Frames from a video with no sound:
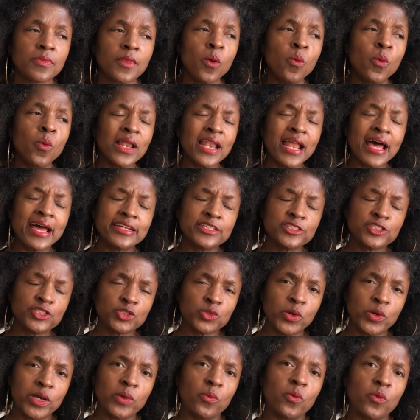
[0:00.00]
while I
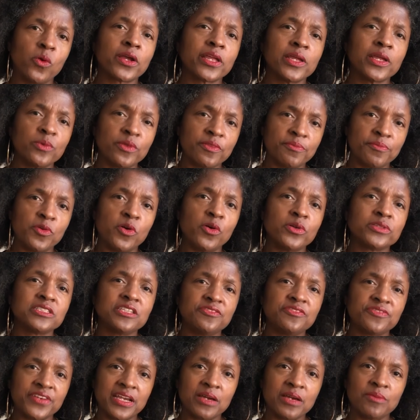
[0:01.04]
enjoyed working with
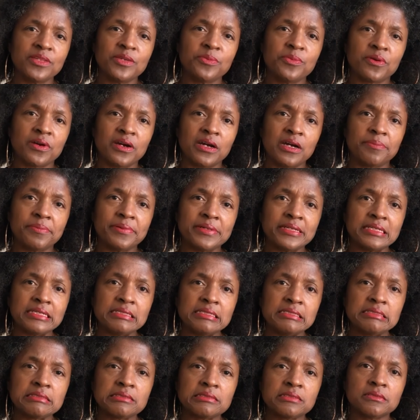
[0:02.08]
multifamily
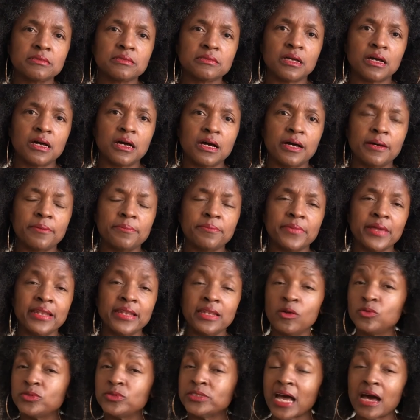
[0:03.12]
properties, and
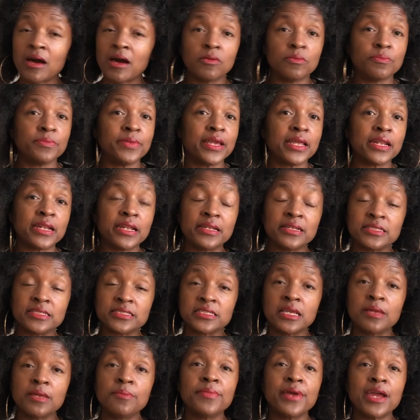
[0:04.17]
no doubt being in a
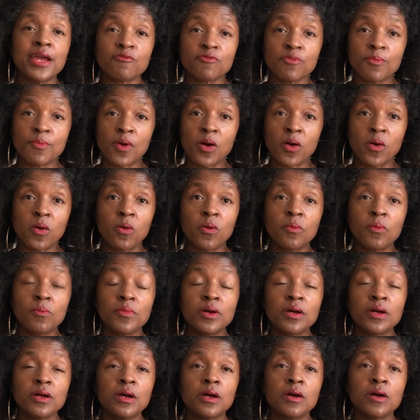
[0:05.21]
10-bedroom home
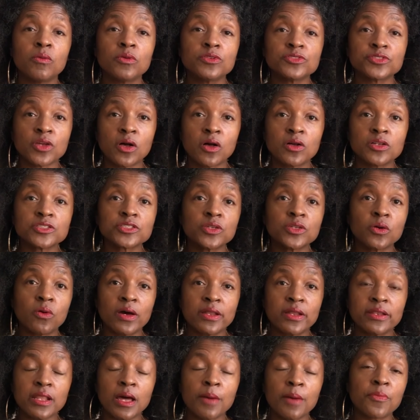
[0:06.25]
was also a
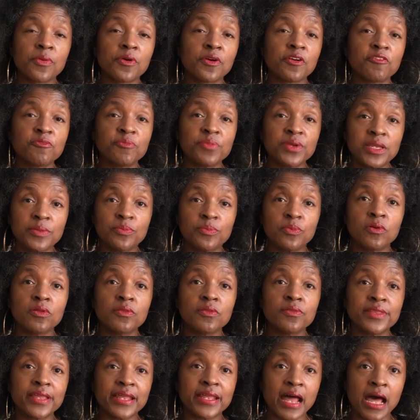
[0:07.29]
number of people
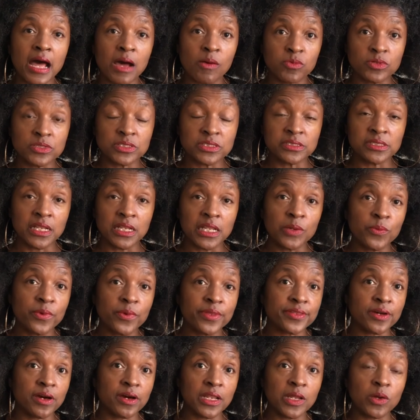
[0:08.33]
that I was dealing
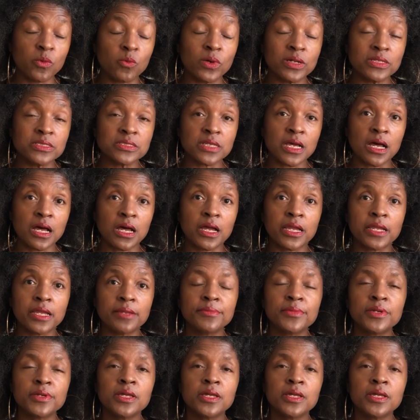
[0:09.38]
with all at one time.